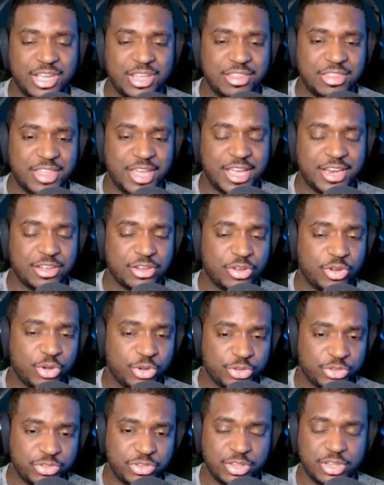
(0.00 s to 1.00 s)
than a
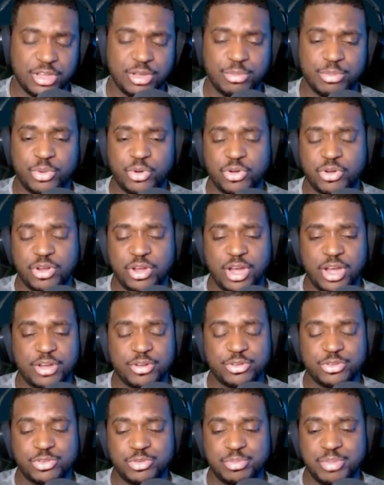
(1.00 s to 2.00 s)
Corsair, more
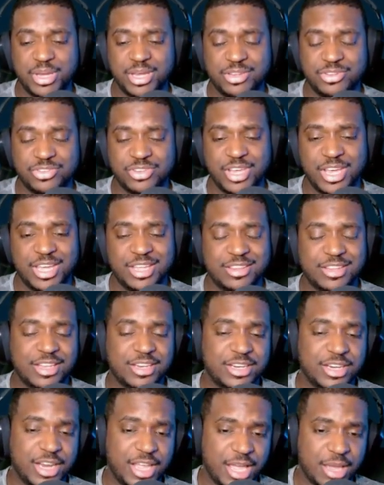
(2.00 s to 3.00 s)
cargo space
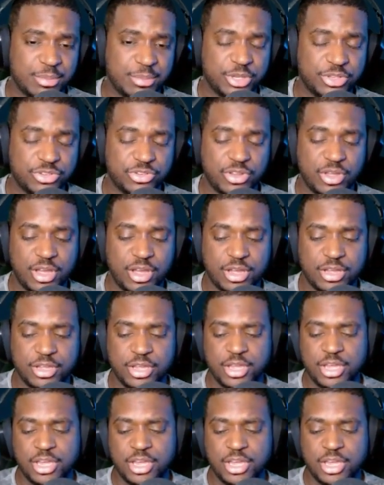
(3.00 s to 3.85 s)
than an MSR.